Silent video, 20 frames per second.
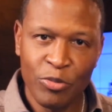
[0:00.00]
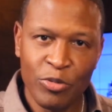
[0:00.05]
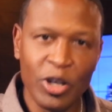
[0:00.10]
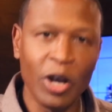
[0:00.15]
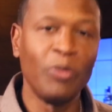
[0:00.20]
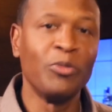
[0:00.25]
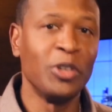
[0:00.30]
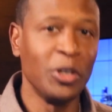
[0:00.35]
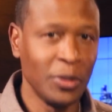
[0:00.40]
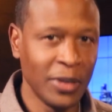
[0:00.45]

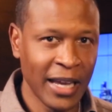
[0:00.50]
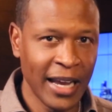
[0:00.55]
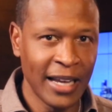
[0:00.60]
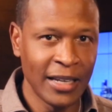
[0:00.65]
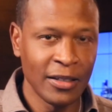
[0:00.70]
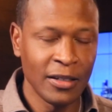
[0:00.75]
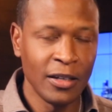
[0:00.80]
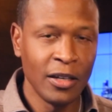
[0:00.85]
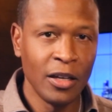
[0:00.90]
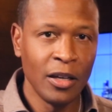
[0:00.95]
Don't do that.
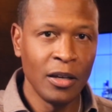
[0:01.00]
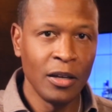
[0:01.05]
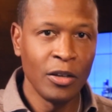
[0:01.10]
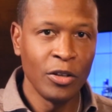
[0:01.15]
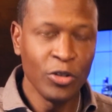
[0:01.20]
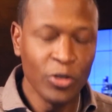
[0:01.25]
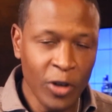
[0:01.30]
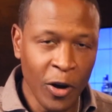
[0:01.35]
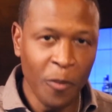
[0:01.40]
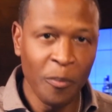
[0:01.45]

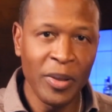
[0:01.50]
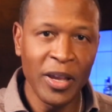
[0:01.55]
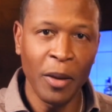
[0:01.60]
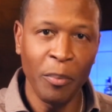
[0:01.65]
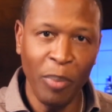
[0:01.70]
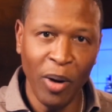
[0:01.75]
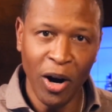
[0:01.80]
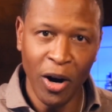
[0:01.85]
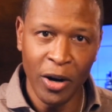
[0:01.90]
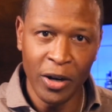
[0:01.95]
Don't be a
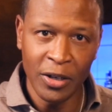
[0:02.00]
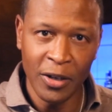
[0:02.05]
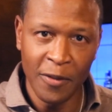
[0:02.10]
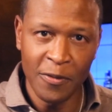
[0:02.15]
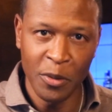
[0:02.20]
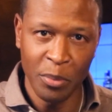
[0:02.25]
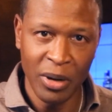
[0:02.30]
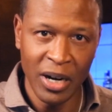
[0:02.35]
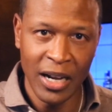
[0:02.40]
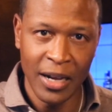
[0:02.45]
part of the
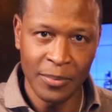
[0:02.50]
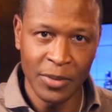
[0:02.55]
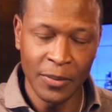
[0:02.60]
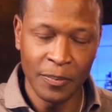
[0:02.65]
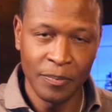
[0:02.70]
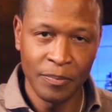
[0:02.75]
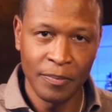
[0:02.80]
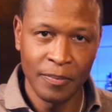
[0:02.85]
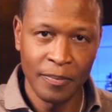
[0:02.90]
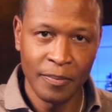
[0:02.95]
problem.
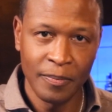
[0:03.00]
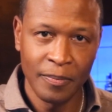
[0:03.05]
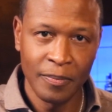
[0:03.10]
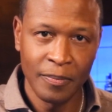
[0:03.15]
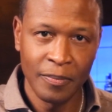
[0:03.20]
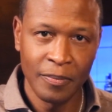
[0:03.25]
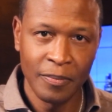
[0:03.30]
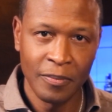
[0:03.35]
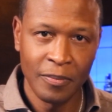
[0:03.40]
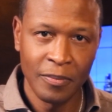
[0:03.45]

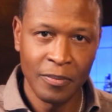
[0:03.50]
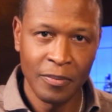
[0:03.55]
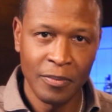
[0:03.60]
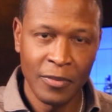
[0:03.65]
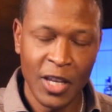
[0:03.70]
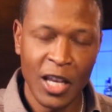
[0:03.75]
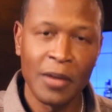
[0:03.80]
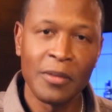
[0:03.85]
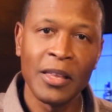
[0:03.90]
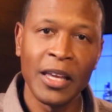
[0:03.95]

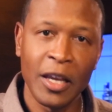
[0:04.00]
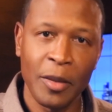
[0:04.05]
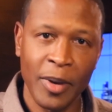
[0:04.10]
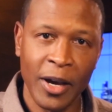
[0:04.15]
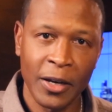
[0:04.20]
Think about